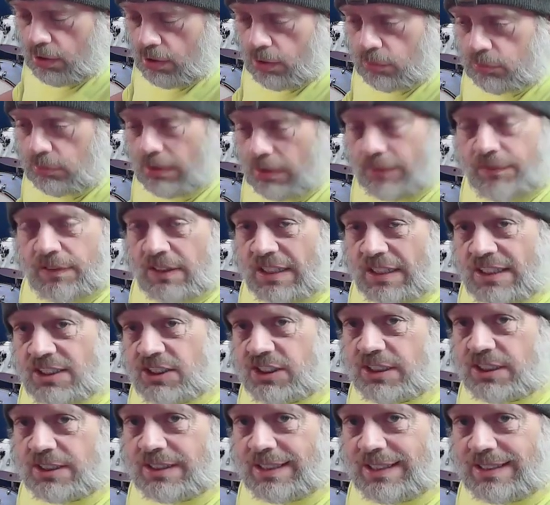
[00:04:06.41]

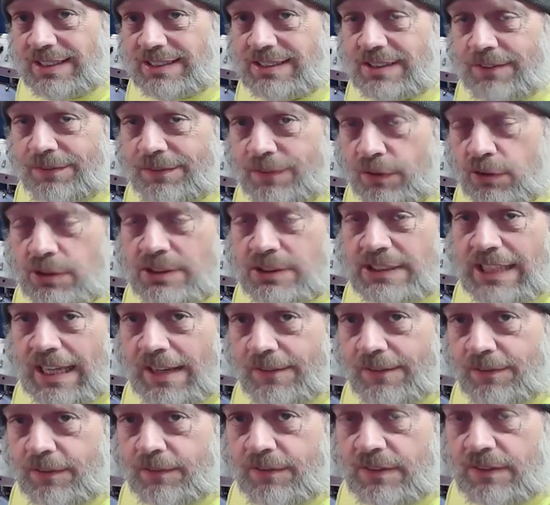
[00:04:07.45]
Revelation is the first
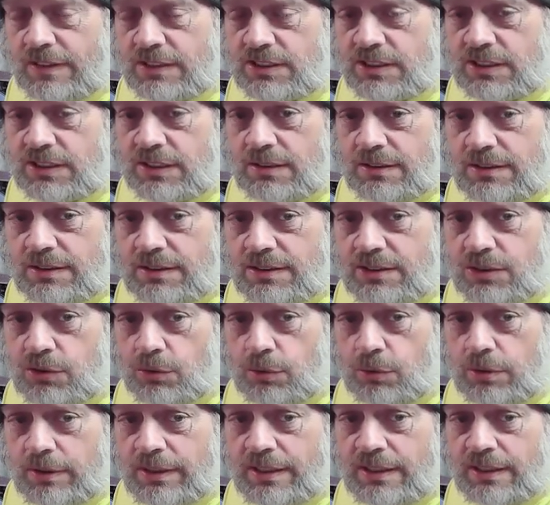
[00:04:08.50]
half of this
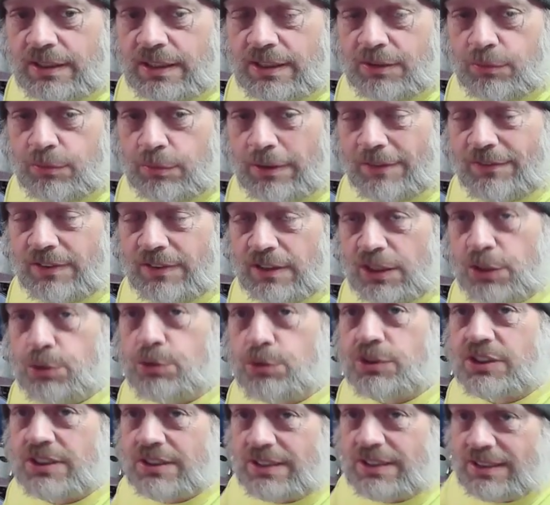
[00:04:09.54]
story, and then
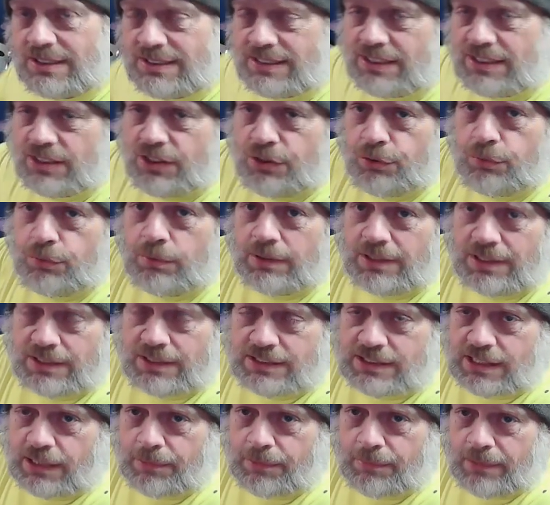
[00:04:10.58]
Revolution is the new one that's
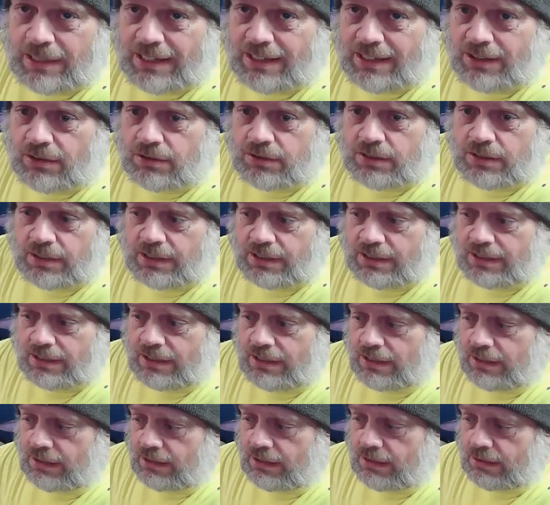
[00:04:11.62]
coming out uh, and
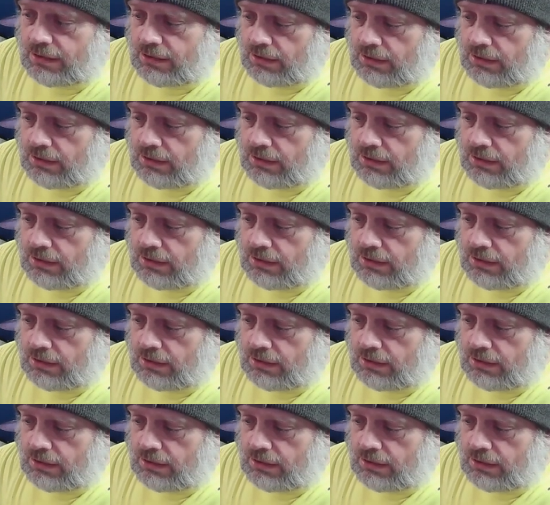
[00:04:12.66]
uh,